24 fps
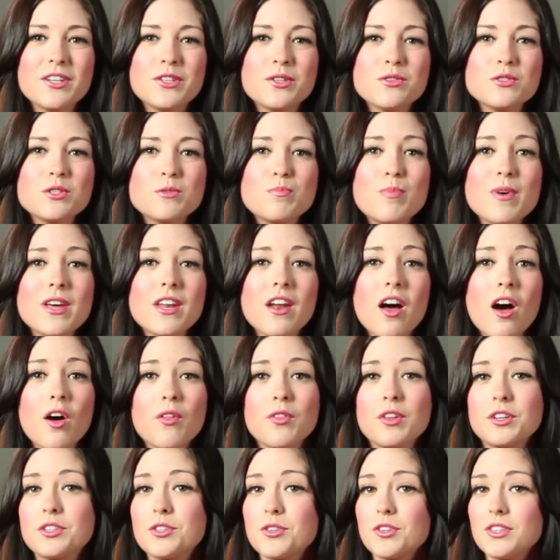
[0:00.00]
a new spin
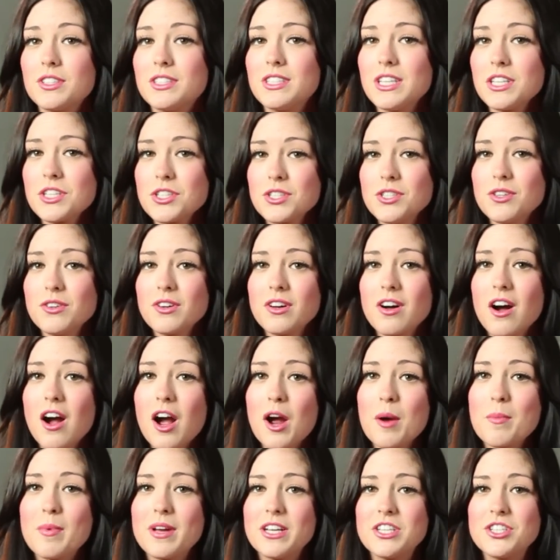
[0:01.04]
on the traditional
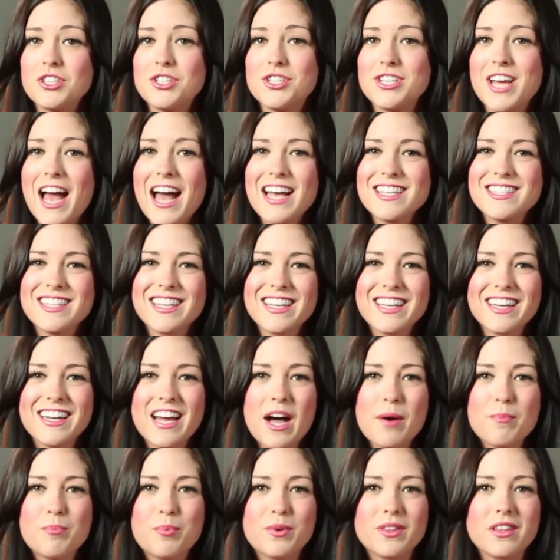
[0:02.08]
garb and jazzing it
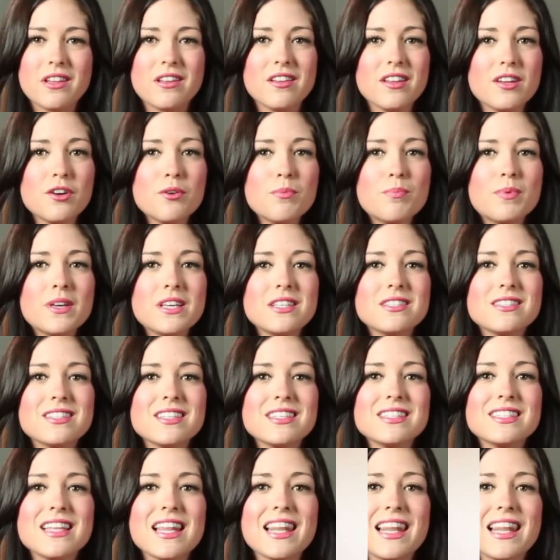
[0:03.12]
up with little pieces